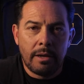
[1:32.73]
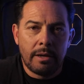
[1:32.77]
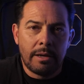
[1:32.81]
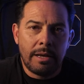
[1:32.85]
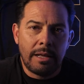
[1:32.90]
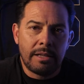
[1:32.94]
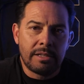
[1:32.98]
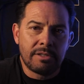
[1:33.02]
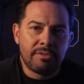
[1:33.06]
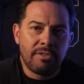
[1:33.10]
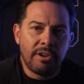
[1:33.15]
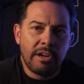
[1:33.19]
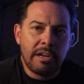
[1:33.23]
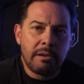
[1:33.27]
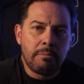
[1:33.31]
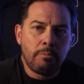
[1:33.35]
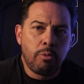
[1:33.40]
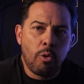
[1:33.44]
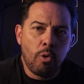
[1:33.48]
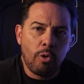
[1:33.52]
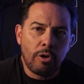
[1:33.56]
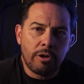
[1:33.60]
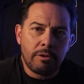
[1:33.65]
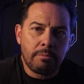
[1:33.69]
Now, it's very
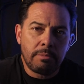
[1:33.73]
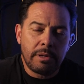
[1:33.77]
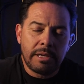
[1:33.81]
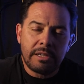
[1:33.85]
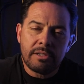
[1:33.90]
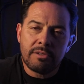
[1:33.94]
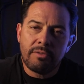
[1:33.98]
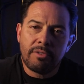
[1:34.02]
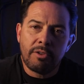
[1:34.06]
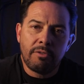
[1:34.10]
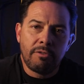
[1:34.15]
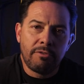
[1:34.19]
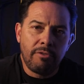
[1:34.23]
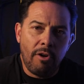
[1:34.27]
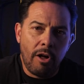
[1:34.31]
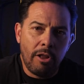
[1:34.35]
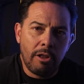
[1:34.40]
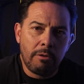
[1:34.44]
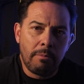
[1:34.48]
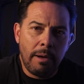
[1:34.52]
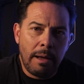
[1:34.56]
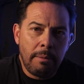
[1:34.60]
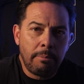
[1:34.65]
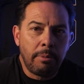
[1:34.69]
important because if you
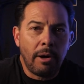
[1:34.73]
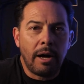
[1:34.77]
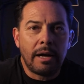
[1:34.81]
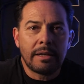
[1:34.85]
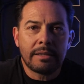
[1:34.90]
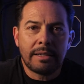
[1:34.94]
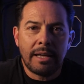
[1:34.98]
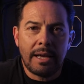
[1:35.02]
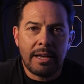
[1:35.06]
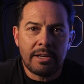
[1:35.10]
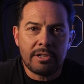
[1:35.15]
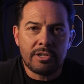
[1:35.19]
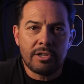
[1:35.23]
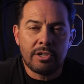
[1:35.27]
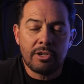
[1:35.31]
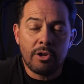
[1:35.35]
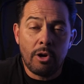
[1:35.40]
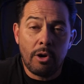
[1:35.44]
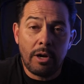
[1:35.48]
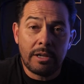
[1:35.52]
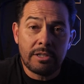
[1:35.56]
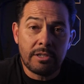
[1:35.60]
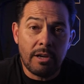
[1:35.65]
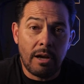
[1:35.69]
follow my podcast, you
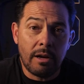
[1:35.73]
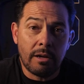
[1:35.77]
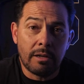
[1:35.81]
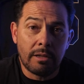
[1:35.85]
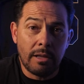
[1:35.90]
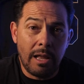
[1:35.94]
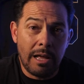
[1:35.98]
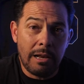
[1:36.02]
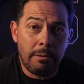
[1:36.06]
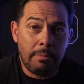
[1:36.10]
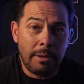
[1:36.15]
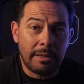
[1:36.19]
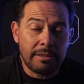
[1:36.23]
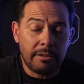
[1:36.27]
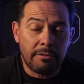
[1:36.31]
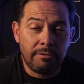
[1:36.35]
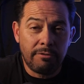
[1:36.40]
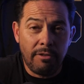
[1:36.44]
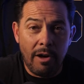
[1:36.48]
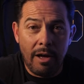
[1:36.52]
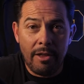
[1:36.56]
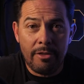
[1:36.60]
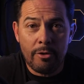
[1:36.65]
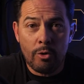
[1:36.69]
know I talk a lot about the
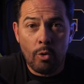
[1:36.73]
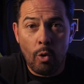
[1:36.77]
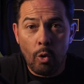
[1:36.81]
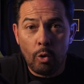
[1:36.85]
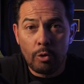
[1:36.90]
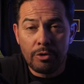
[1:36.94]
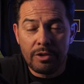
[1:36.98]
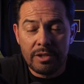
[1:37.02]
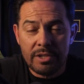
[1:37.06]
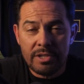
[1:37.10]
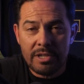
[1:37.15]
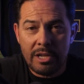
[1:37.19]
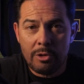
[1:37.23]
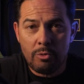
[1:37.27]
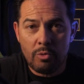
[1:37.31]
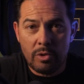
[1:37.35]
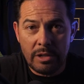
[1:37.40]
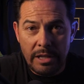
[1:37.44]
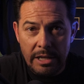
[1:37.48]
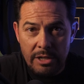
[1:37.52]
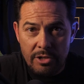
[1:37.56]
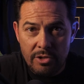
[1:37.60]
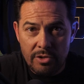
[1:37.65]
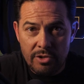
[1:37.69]
father-oldest son
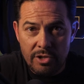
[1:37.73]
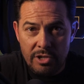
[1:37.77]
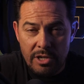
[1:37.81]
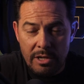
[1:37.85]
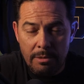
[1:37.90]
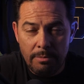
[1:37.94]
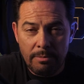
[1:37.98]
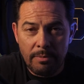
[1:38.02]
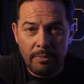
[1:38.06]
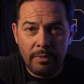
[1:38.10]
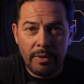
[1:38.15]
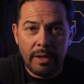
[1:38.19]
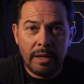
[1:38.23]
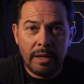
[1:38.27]
relationship.